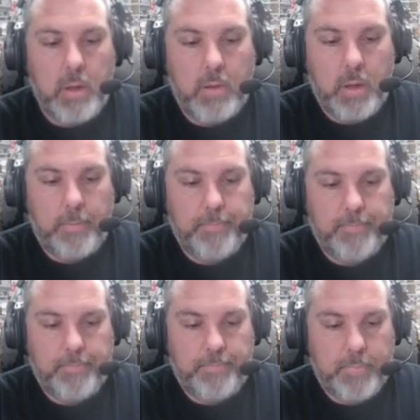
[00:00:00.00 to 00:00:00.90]
Okay.
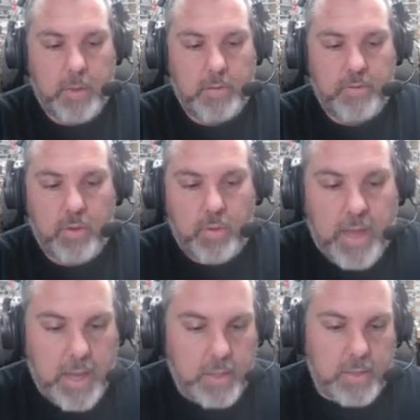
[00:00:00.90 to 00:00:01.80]
So
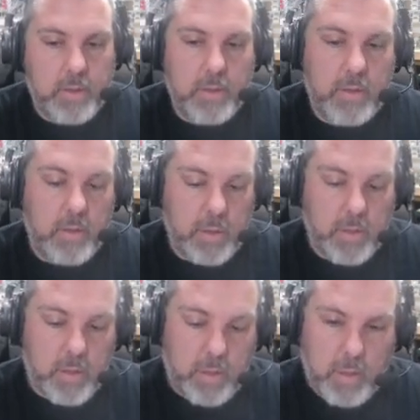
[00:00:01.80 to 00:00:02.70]
that
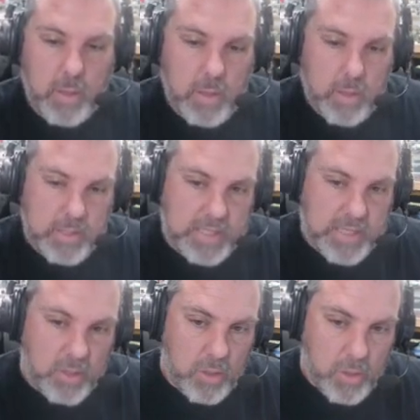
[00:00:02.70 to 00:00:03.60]

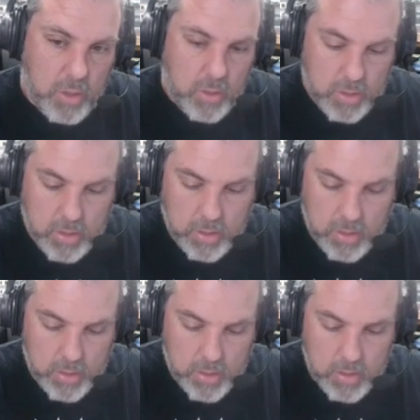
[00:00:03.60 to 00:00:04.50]
still,
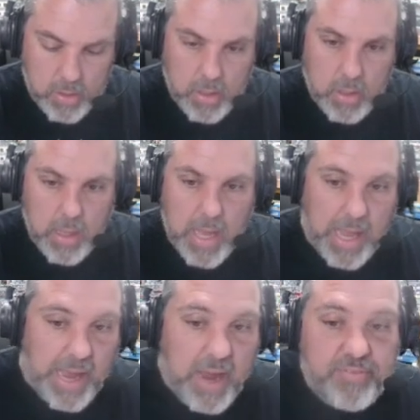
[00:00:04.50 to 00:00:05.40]

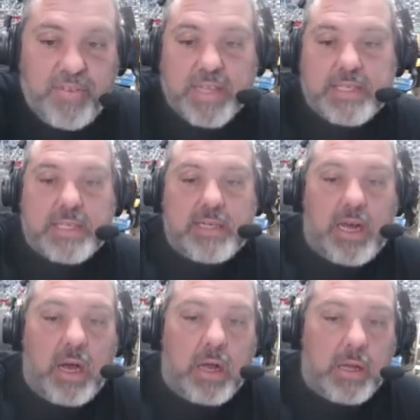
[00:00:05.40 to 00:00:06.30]
it fits
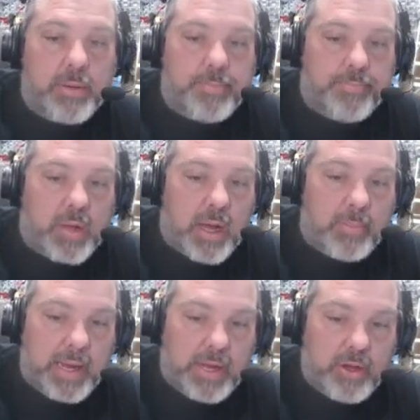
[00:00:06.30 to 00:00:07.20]
snug. I
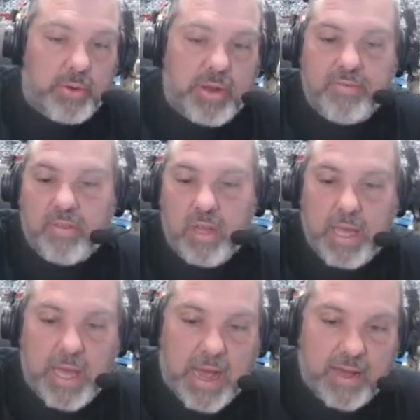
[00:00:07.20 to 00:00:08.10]
mean, you
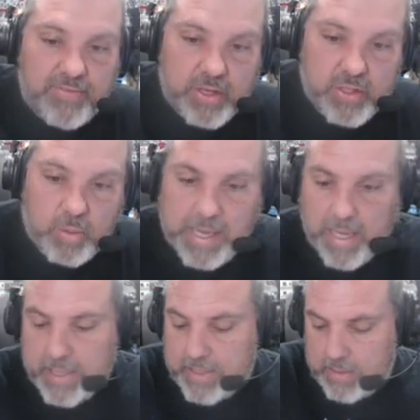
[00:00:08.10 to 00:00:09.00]
definitely have to tweak
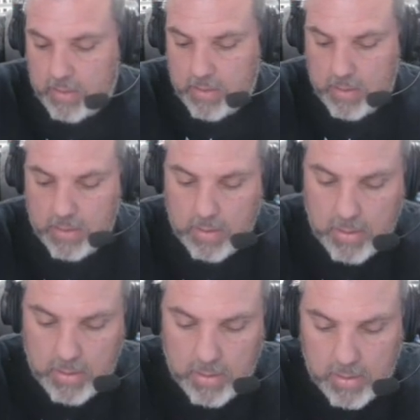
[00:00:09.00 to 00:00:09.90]
it,
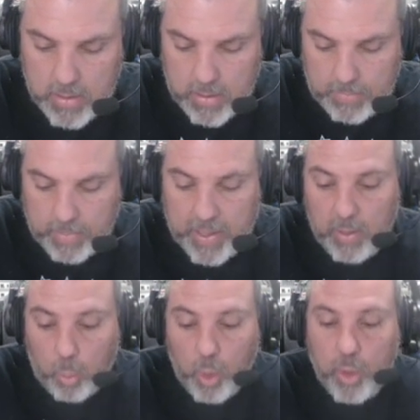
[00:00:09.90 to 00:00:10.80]
but it
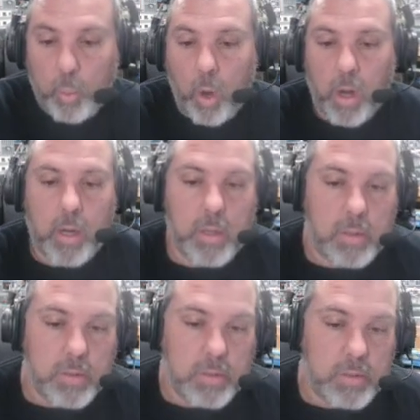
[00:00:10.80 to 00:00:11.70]
would work.
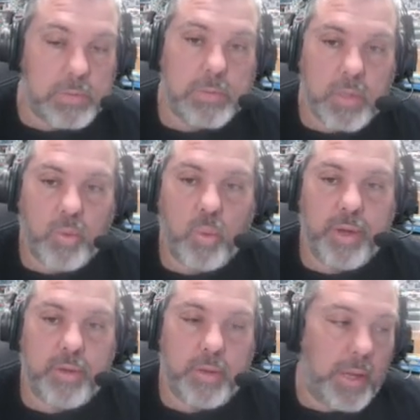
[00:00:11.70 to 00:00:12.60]

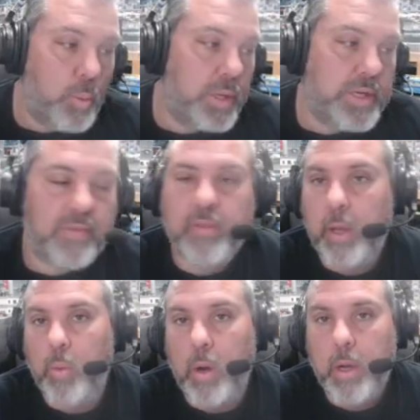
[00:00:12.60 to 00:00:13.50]
It would definitely
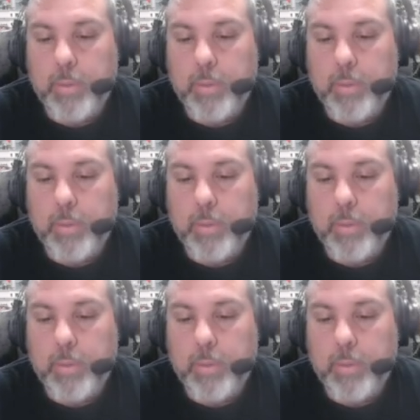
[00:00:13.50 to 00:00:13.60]
work.